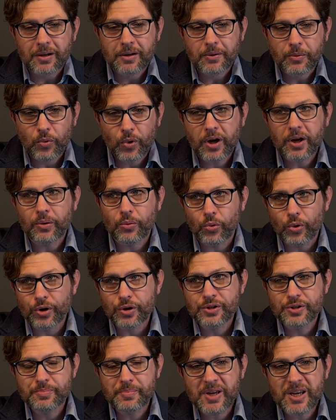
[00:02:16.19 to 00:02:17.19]
What
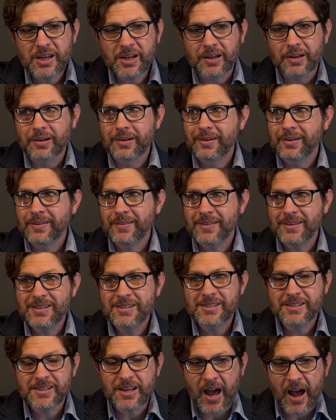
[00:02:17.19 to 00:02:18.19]
words mean? These
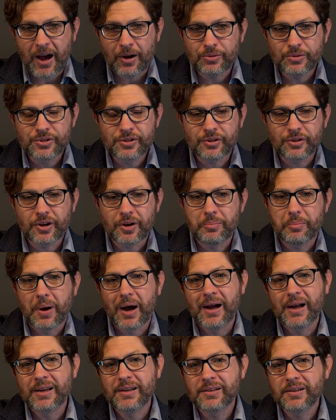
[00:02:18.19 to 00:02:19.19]
sounds are
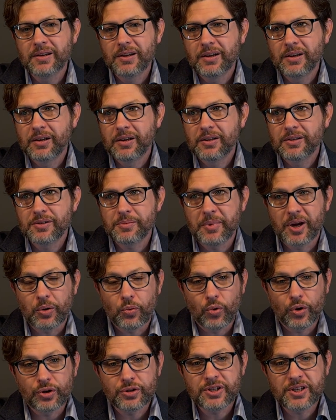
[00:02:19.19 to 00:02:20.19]
combined to make
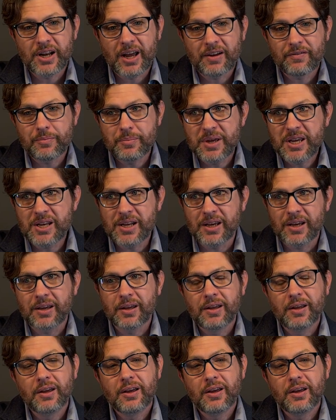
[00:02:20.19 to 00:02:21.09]
words that have meaning.